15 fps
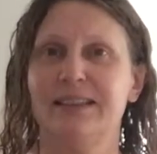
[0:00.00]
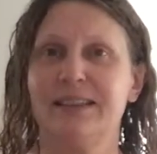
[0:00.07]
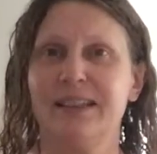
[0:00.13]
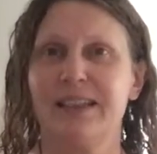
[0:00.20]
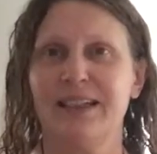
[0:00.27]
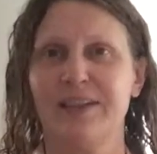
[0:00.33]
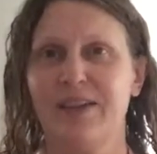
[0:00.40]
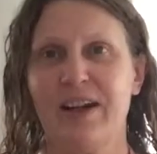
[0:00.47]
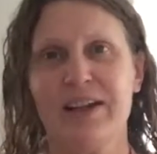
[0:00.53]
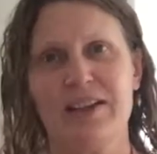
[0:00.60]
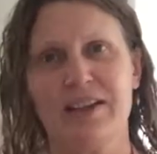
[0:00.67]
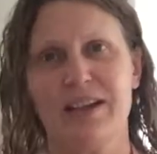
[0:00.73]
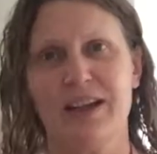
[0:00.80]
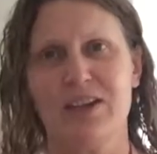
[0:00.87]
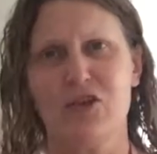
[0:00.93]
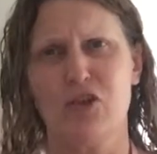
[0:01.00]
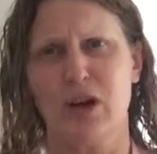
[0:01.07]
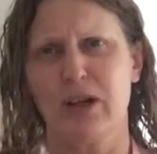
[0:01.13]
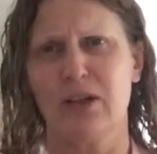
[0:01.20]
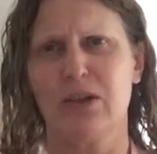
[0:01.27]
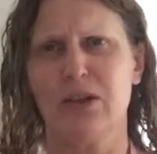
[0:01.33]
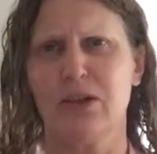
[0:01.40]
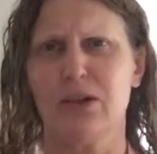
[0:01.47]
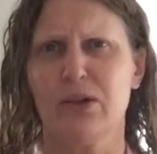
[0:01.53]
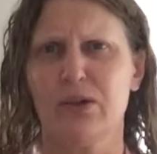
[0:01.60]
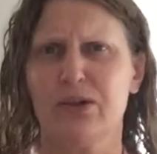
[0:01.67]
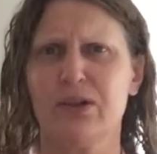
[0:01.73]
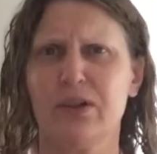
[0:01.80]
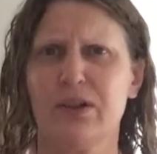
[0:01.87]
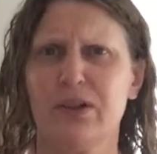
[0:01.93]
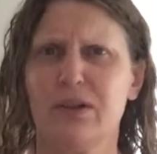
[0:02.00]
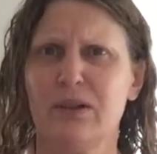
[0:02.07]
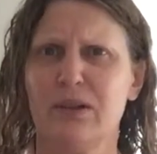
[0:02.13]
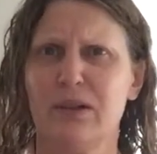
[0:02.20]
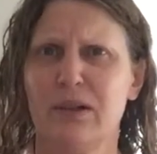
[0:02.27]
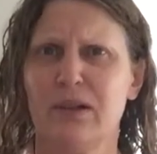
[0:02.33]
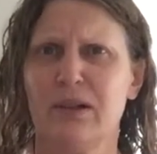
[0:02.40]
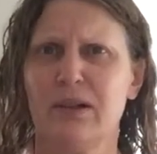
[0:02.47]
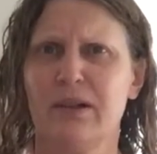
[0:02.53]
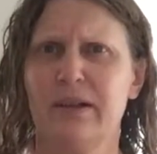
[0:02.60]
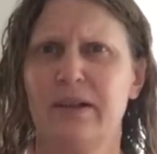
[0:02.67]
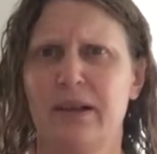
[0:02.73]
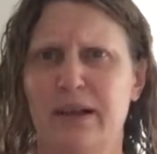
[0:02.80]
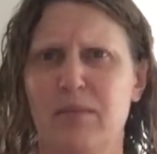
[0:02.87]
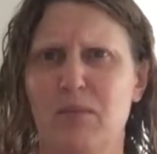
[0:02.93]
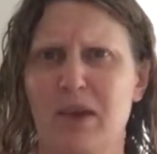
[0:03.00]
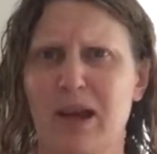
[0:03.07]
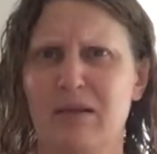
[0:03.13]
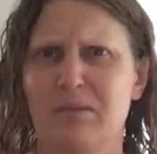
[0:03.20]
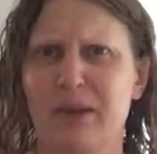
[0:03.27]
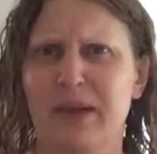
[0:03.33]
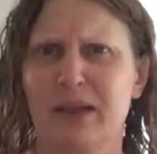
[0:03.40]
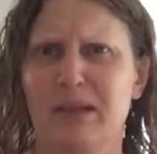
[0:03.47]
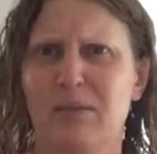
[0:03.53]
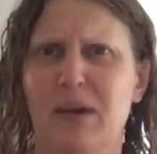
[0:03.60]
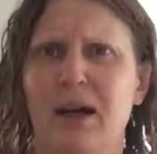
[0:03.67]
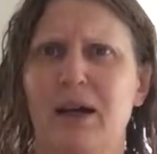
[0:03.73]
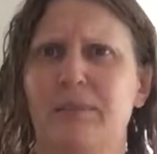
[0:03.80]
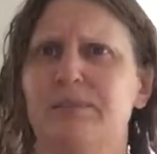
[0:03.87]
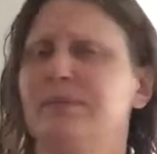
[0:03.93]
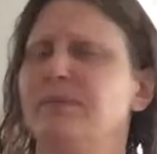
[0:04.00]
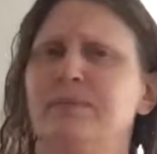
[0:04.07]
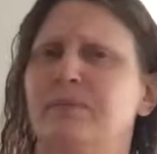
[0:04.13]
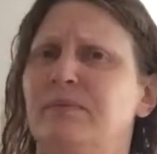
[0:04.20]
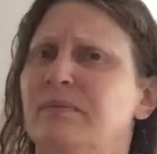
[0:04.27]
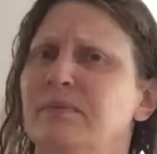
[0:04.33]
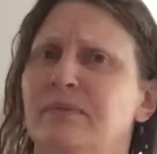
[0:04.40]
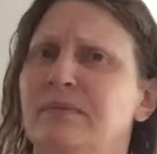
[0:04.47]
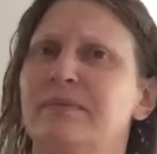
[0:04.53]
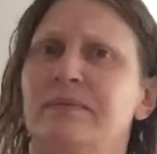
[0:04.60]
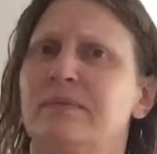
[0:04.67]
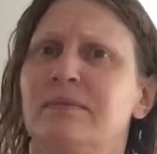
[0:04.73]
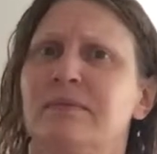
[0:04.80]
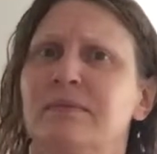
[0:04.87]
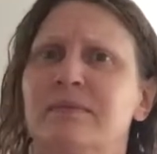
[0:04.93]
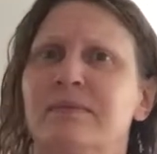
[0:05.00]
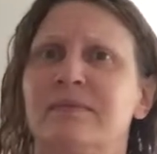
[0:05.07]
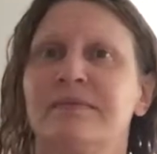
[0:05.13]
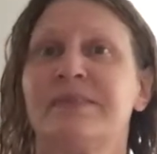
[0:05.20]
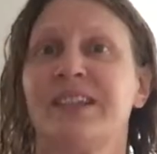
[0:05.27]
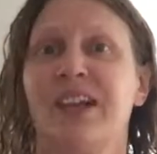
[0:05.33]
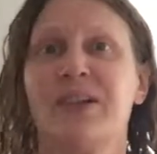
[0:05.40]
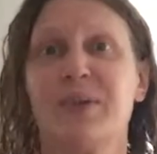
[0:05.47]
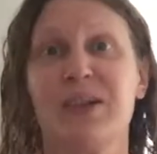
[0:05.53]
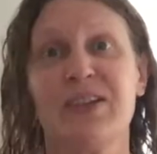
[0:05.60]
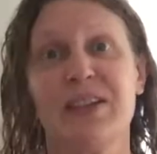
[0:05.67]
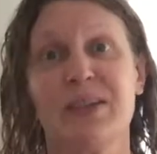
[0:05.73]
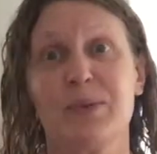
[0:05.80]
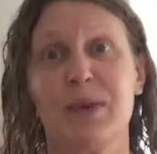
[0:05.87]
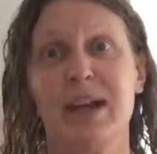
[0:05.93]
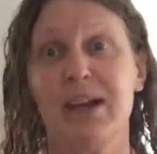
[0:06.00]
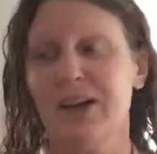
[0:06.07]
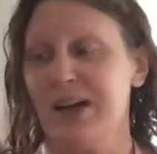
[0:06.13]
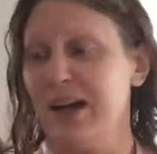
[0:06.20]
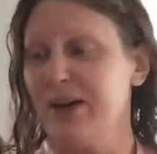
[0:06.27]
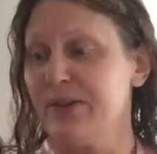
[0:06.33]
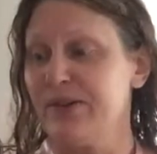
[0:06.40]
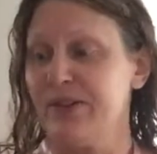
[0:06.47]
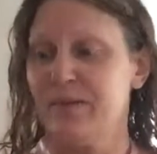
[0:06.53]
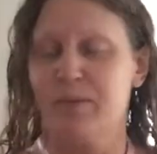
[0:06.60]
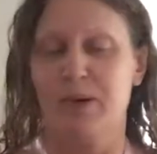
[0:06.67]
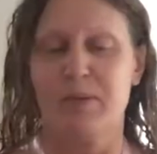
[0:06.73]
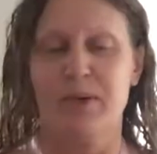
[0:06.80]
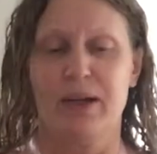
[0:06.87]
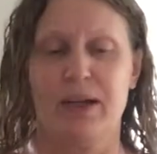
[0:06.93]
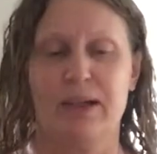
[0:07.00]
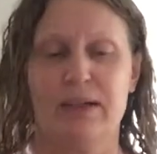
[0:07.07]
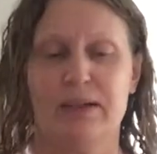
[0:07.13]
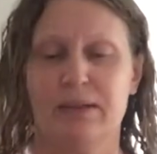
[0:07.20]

Could never understand drunk girls who let men pick them up. I suppose that's why alcohol's so popular.